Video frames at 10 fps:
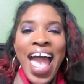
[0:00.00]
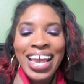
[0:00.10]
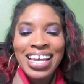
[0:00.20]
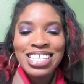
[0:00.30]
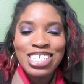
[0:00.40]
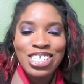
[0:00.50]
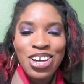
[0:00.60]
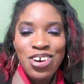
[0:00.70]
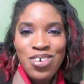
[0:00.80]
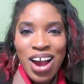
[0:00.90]
And
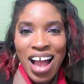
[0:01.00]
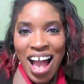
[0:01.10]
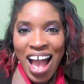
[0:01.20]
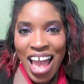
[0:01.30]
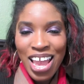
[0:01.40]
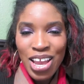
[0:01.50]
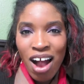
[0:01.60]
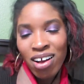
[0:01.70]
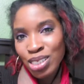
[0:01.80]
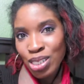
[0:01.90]
so I
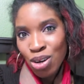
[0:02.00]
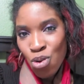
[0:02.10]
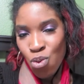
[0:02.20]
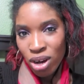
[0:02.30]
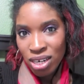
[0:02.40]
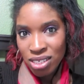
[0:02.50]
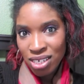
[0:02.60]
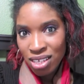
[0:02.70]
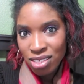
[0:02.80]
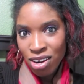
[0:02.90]
also wanted
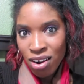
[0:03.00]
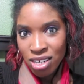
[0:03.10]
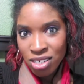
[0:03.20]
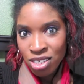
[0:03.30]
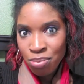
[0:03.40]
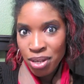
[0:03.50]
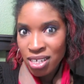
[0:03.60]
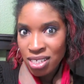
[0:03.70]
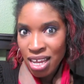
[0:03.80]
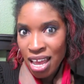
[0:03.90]
to get the Target edition
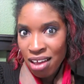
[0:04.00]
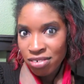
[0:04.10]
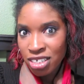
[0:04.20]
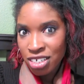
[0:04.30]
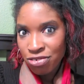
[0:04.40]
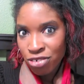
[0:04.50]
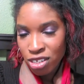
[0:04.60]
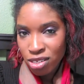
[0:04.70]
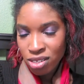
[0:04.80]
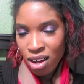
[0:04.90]
because they have
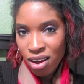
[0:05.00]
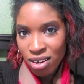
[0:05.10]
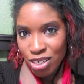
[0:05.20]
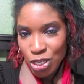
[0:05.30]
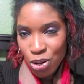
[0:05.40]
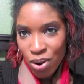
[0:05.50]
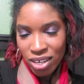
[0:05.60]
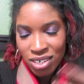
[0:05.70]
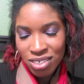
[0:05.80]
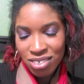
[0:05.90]
different songs, so I
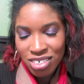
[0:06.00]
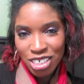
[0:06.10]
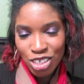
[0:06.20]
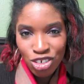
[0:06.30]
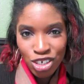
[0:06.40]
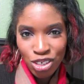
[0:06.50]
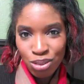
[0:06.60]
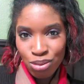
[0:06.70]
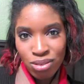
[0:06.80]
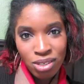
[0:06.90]
couldn't just
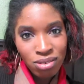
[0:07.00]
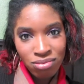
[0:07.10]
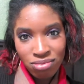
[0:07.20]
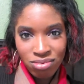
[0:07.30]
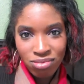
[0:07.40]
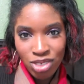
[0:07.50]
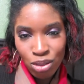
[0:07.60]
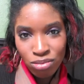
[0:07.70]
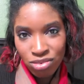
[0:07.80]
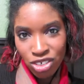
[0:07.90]
choose. So
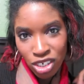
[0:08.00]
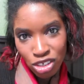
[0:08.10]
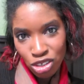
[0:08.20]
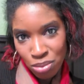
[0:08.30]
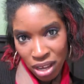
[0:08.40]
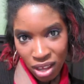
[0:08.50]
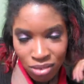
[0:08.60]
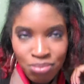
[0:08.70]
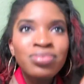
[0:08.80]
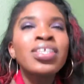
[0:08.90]
don't judge me.
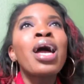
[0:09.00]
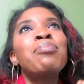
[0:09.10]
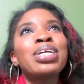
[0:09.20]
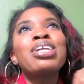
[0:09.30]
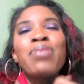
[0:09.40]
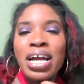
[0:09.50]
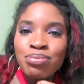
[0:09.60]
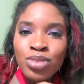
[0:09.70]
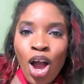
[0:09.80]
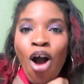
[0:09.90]
But anyway,
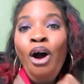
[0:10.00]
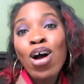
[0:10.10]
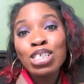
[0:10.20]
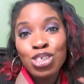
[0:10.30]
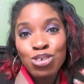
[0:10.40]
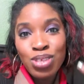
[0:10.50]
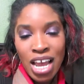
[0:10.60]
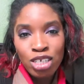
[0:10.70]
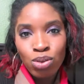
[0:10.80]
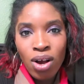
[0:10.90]
on to
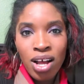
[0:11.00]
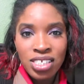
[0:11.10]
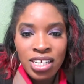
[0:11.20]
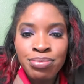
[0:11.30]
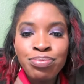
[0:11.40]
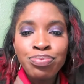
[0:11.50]
the actual content.